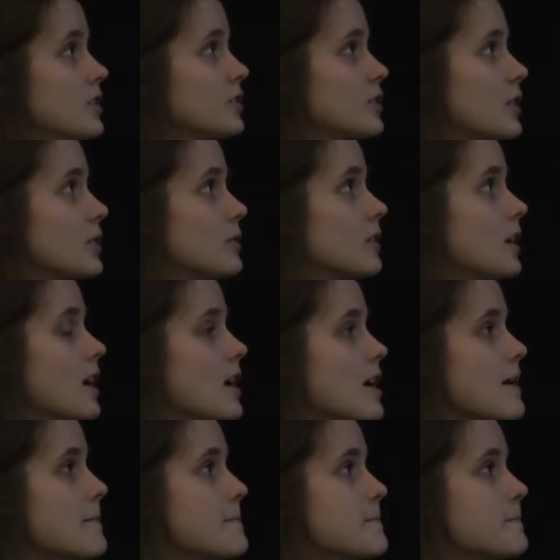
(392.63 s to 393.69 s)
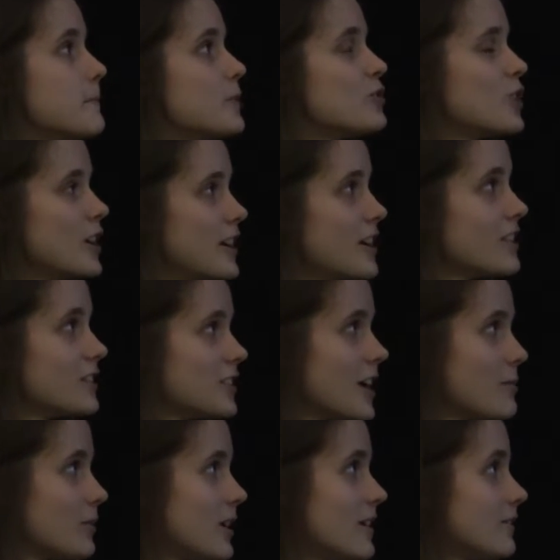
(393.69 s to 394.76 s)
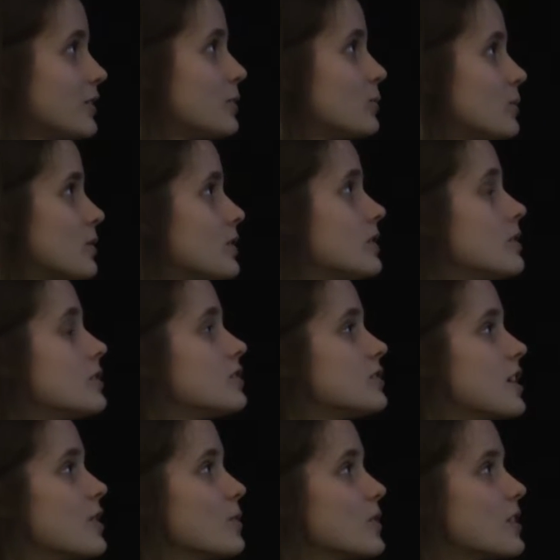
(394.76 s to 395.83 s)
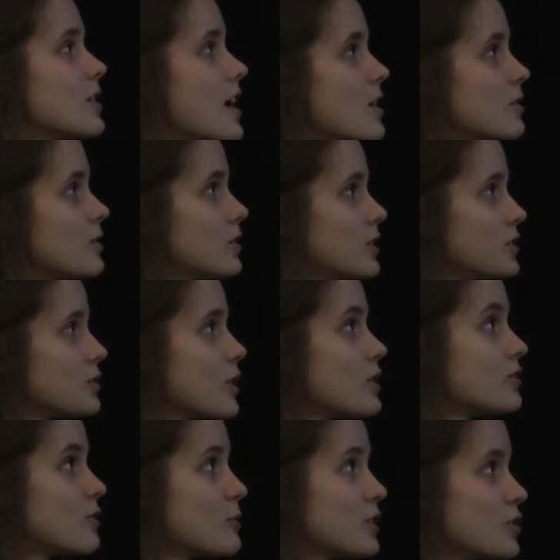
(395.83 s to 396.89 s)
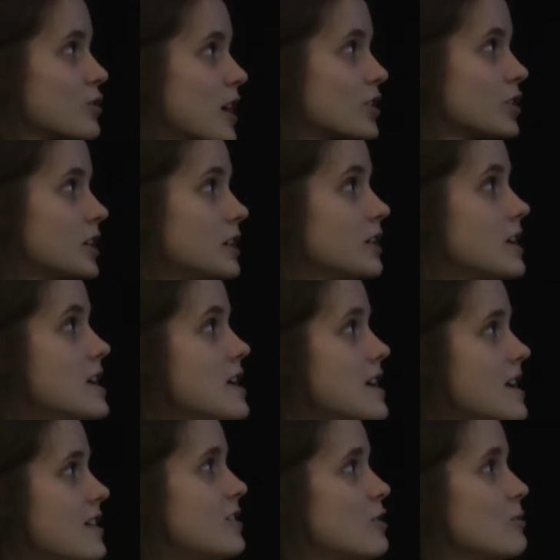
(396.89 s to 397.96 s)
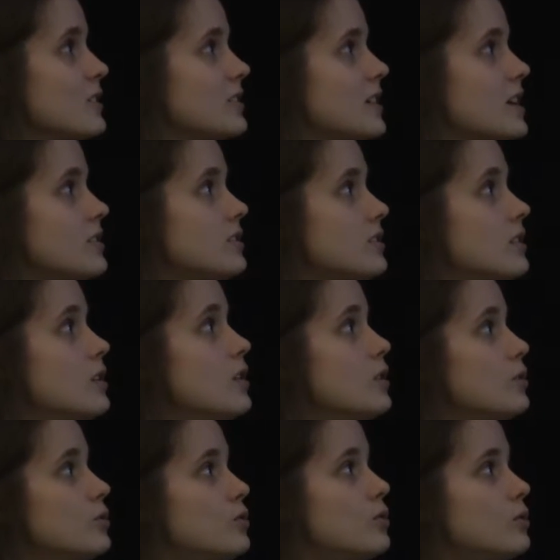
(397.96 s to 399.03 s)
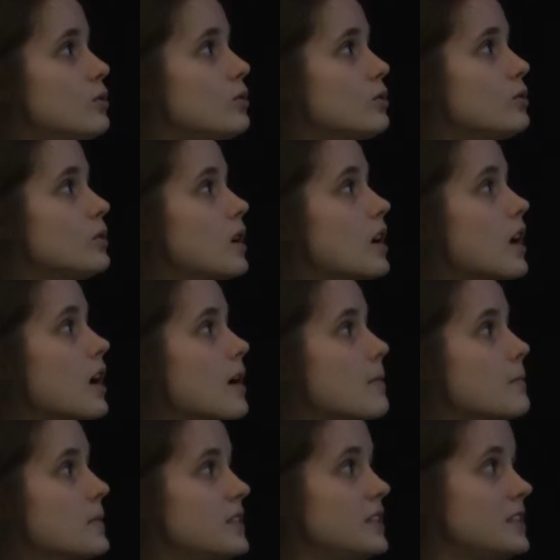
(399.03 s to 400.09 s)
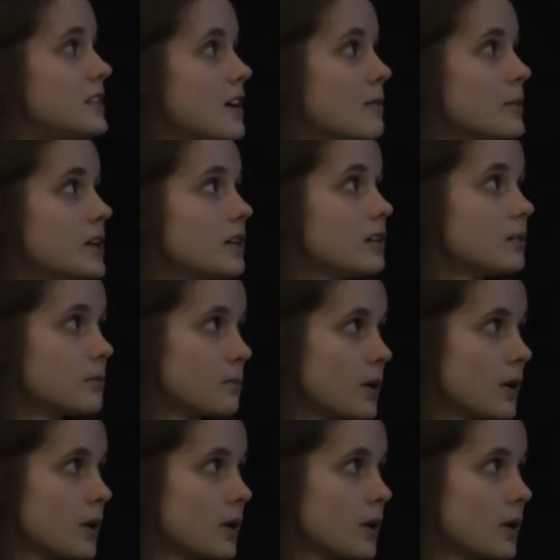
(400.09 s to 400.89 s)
So, starting on the top left, we'll start with our alpha-glycerols for extraction, and they'll be sent to degumming.